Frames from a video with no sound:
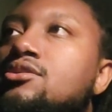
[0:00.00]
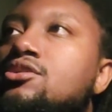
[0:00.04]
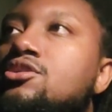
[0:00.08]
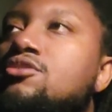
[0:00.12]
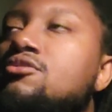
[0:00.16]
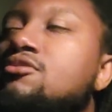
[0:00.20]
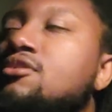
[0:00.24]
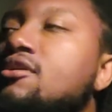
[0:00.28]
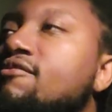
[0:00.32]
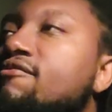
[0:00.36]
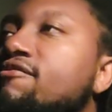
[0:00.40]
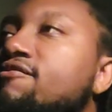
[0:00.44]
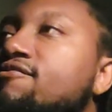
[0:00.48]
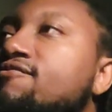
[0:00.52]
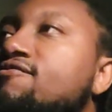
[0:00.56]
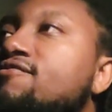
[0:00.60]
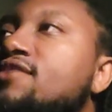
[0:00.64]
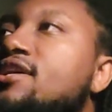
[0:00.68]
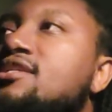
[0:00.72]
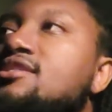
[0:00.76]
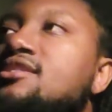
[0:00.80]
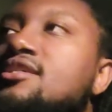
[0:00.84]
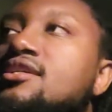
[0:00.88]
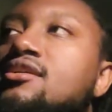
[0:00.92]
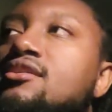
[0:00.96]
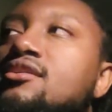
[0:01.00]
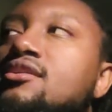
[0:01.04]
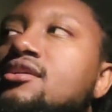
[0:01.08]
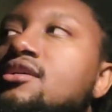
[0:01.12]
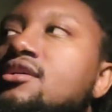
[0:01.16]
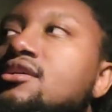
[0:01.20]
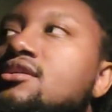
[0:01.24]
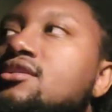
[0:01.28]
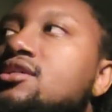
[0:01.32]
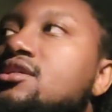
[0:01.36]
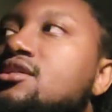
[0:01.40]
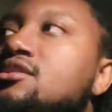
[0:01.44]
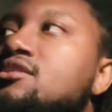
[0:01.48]
you can
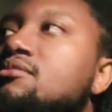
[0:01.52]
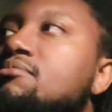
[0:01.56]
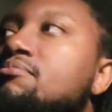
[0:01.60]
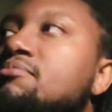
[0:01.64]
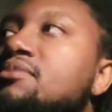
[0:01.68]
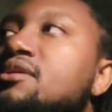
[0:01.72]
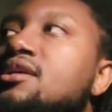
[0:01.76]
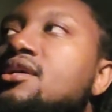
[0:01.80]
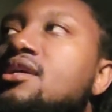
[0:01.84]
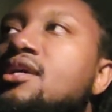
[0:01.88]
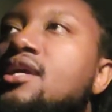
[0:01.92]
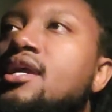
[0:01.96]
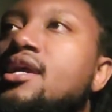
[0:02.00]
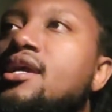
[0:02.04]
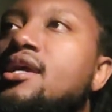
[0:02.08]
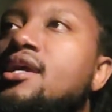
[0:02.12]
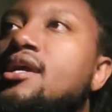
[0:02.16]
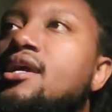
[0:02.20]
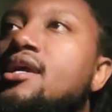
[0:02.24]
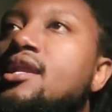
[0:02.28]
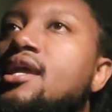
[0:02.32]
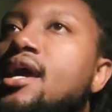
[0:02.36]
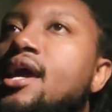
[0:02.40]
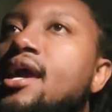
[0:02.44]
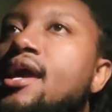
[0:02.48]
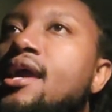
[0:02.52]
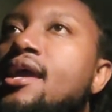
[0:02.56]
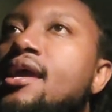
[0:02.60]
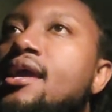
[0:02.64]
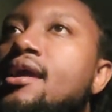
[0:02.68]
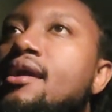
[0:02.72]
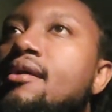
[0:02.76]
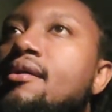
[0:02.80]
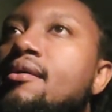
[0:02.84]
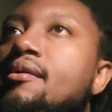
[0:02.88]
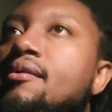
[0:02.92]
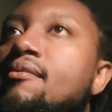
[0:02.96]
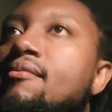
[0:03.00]
physically just be in
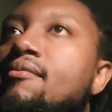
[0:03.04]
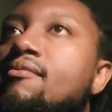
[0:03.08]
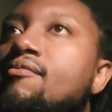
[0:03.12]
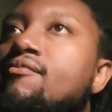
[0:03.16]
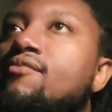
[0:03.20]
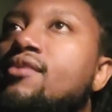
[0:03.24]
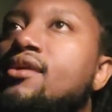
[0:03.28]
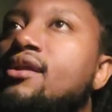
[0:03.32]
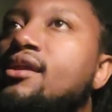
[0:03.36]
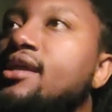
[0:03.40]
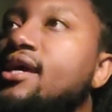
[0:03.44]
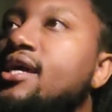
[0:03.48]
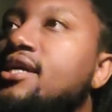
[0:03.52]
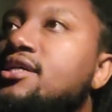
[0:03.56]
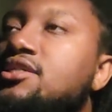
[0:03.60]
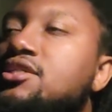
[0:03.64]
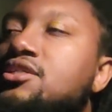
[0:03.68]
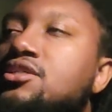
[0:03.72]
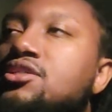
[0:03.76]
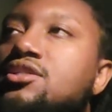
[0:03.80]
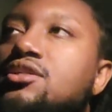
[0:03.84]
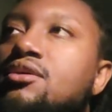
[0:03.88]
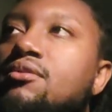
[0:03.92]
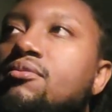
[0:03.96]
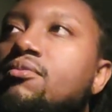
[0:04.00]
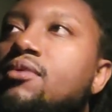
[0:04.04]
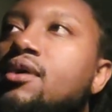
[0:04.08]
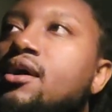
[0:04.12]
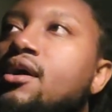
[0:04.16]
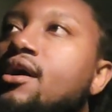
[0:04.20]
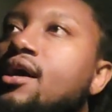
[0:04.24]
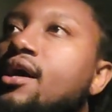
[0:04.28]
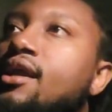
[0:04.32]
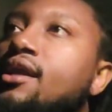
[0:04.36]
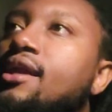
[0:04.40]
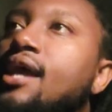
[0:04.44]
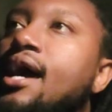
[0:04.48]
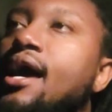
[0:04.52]
a relationship
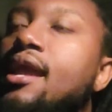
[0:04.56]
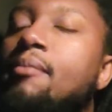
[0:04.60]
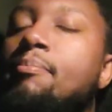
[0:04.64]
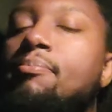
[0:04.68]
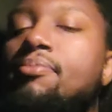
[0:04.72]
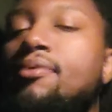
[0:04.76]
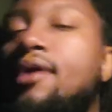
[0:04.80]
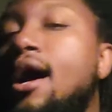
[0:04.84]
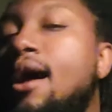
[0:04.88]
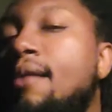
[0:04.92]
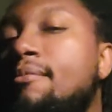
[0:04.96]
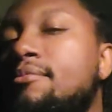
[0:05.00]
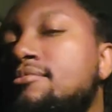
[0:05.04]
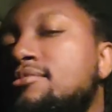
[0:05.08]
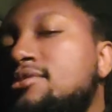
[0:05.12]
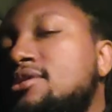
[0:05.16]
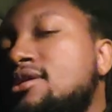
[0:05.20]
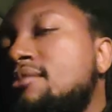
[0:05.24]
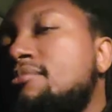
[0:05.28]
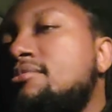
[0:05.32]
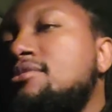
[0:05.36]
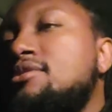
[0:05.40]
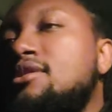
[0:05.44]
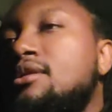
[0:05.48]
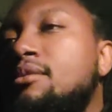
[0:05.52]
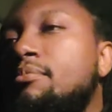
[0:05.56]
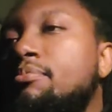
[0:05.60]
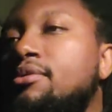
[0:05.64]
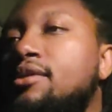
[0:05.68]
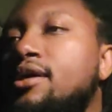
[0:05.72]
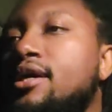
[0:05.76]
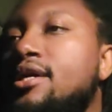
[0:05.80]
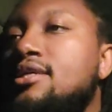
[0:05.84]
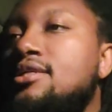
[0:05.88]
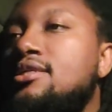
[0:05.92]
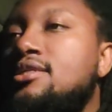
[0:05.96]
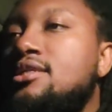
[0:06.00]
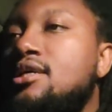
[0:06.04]
where a lot of problems comes into
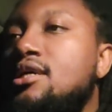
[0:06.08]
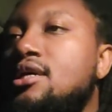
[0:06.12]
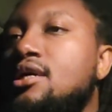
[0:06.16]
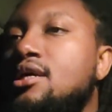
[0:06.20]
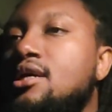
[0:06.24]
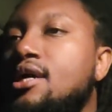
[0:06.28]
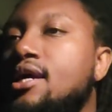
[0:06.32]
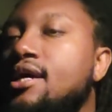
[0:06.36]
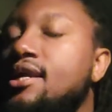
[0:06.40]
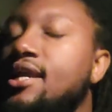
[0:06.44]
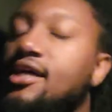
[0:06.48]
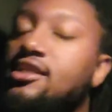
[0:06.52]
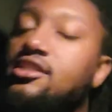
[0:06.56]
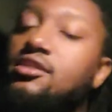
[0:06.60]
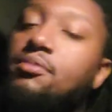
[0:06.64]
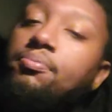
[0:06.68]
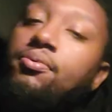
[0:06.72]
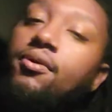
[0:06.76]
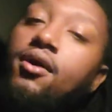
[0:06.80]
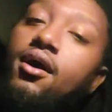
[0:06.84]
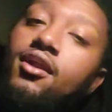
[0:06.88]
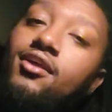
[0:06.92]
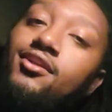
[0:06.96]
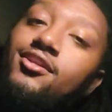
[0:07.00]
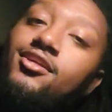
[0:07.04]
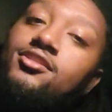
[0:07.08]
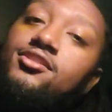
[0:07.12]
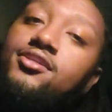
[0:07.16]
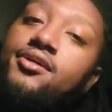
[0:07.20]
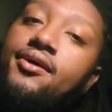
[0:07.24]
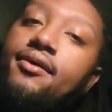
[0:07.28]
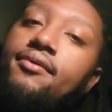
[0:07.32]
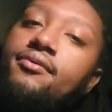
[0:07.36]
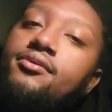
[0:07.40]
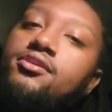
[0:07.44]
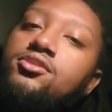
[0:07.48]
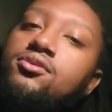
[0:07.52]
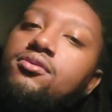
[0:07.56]
place. And that's the part of the
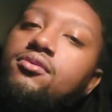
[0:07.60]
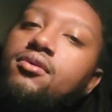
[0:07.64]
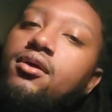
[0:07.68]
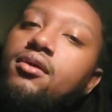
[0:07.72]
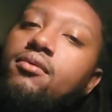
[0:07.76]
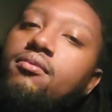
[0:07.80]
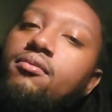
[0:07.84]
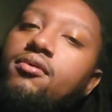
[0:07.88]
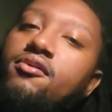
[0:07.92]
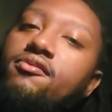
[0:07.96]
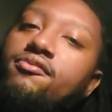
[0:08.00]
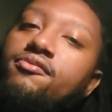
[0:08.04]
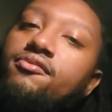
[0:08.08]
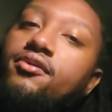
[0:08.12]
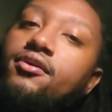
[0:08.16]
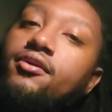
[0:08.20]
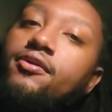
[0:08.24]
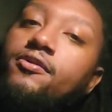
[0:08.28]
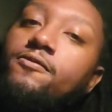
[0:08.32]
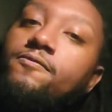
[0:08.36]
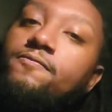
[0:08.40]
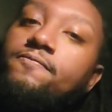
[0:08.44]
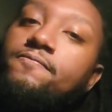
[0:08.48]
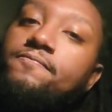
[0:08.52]
territory with it.